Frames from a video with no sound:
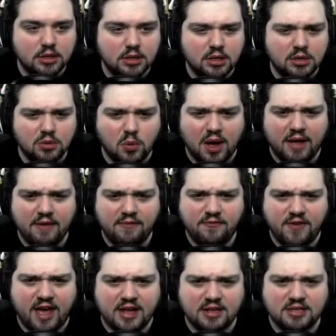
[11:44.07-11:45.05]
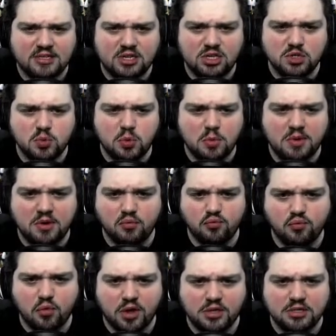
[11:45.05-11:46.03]
Why fast? You just want me to
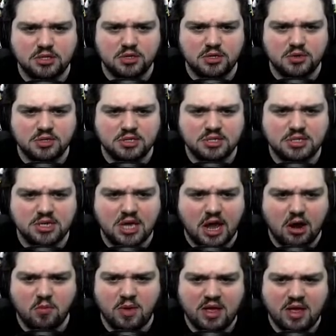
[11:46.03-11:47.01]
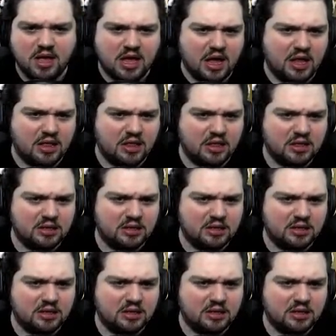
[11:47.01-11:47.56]
run so you can scare me again.